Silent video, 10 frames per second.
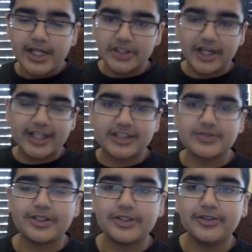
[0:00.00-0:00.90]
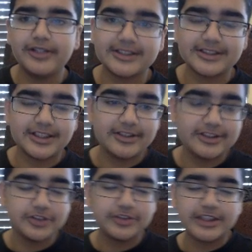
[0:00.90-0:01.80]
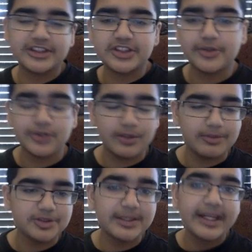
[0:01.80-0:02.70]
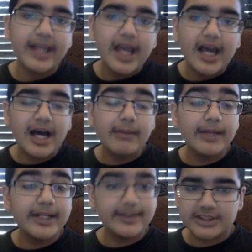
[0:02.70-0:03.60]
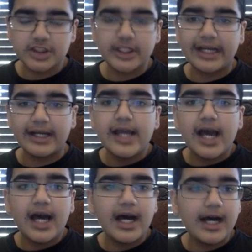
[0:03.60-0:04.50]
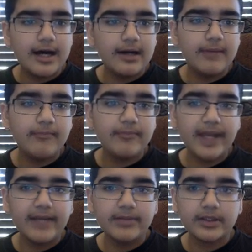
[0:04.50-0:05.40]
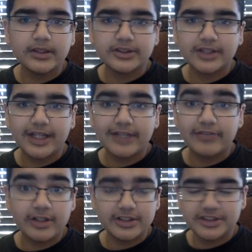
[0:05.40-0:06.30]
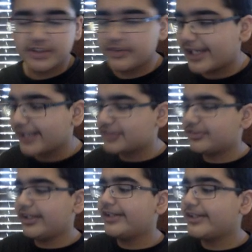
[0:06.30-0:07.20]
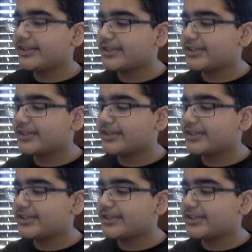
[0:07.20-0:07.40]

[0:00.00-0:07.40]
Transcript: Sorry, I just wanted to do that since I reached 2,000 coins almost. But, anyway, so yeah. So I found this new deck. It's right here.